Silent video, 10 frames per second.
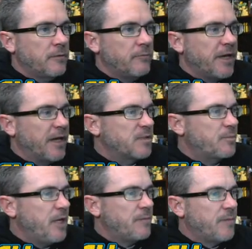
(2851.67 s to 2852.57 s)
We got a
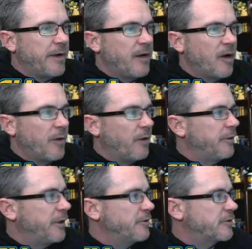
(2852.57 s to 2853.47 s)
speed mod here, but it
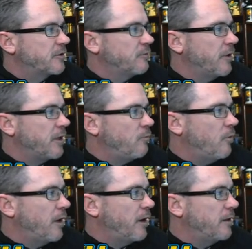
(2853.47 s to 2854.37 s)
only goes to
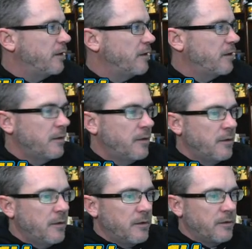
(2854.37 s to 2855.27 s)
21.
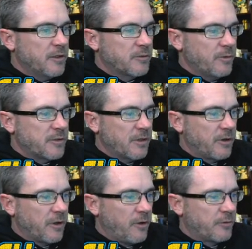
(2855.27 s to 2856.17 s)
This one's going
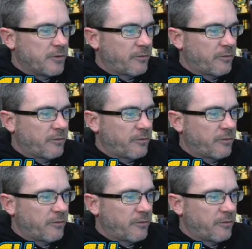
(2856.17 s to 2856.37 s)
to go to